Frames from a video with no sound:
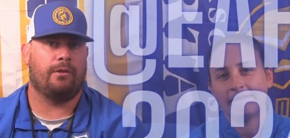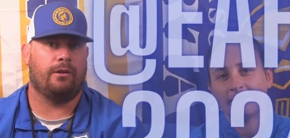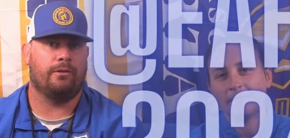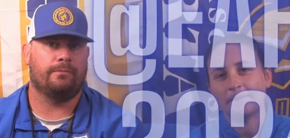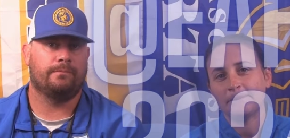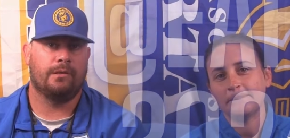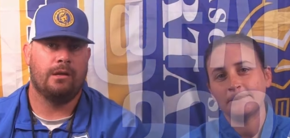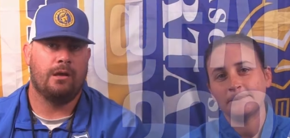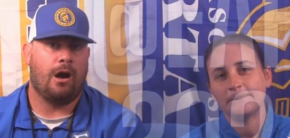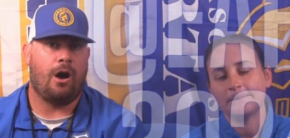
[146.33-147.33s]
Speaker 1: below.
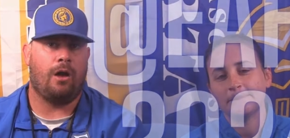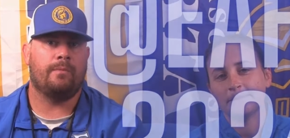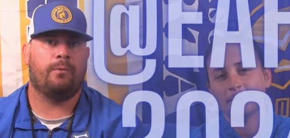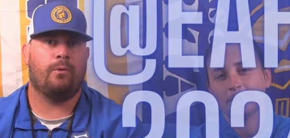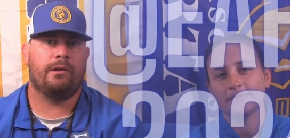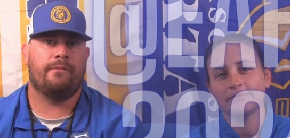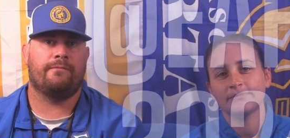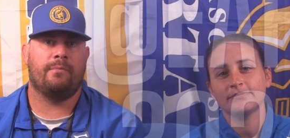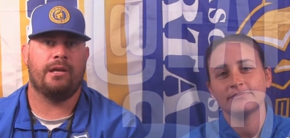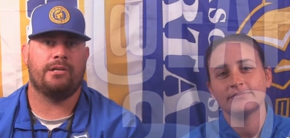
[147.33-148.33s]
All important
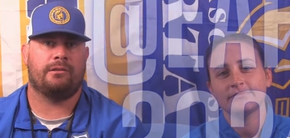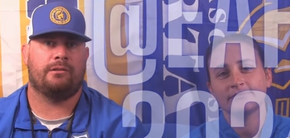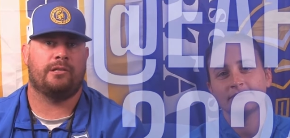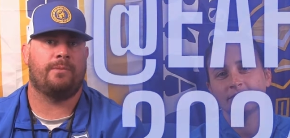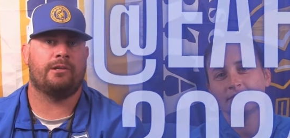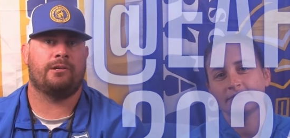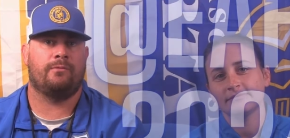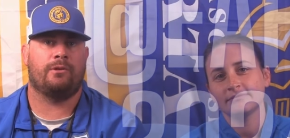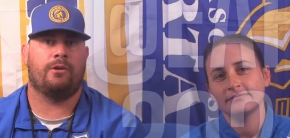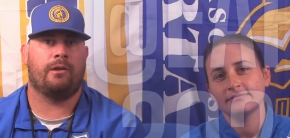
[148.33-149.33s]
information, especially
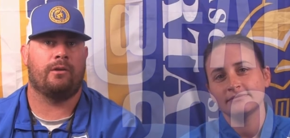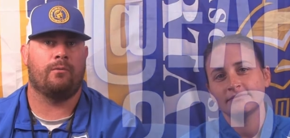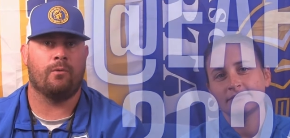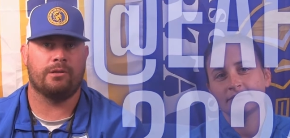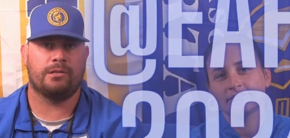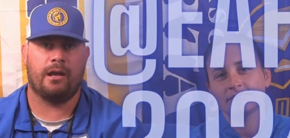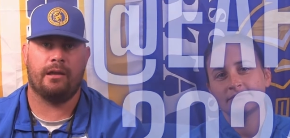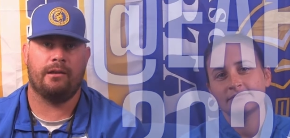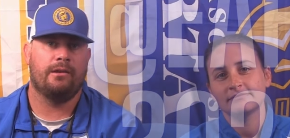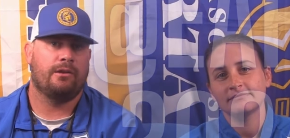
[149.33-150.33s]
regarding awards
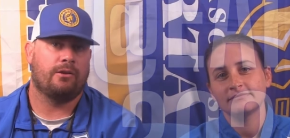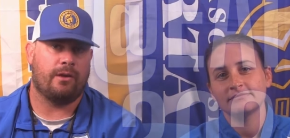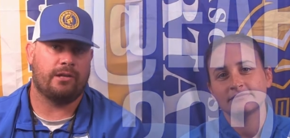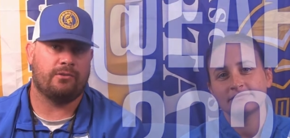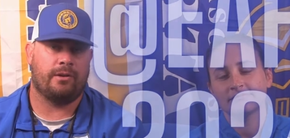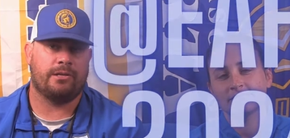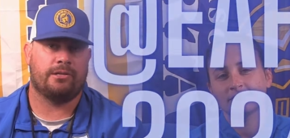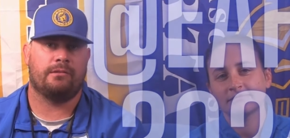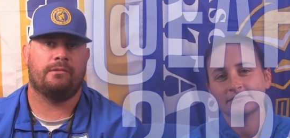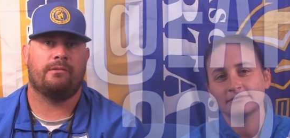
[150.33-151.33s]
night,
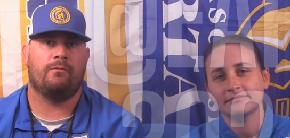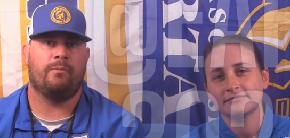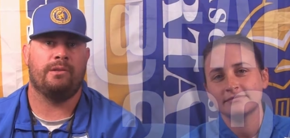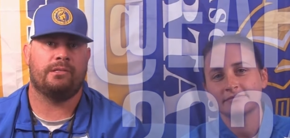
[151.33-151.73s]
graduation, will be